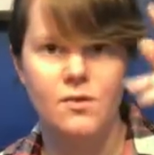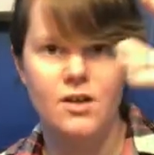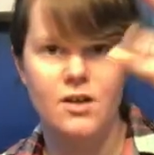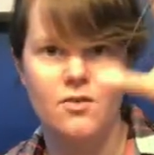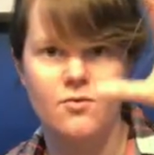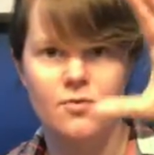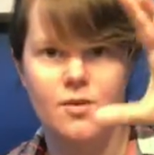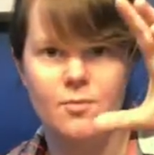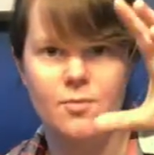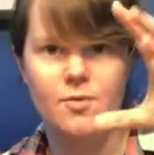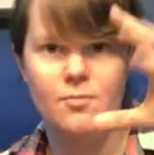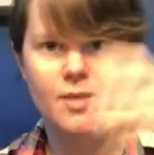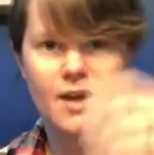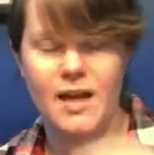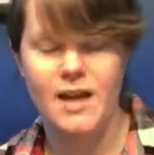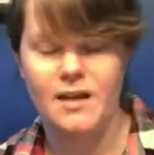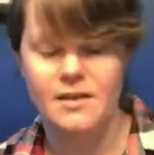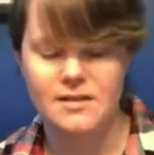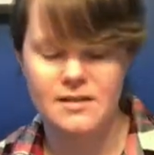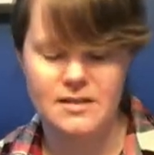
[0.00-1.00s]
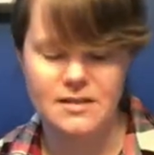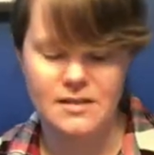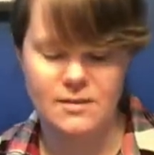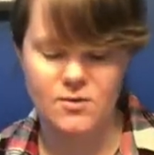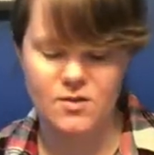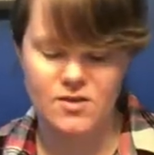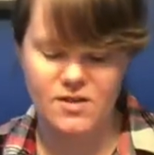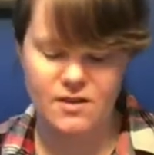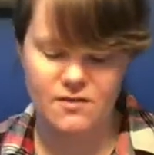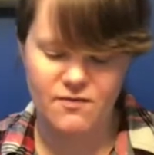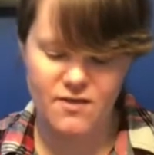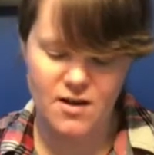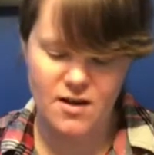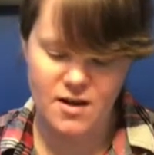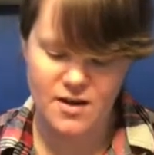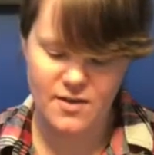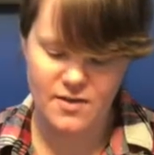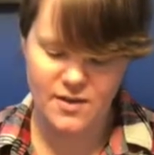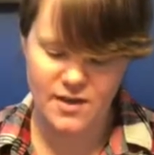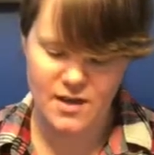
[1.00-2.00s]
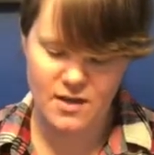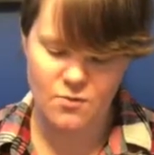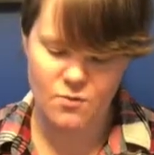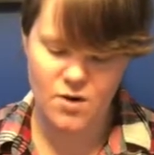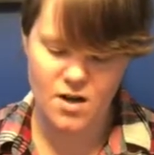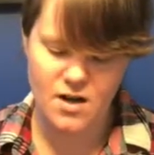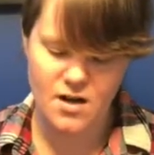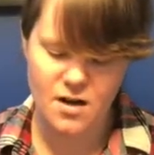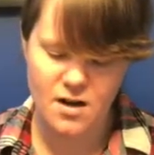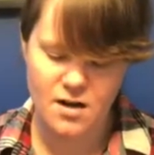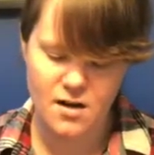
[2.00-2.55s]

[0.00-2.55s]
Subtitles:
of your rubber bands. I'm using a very thin one,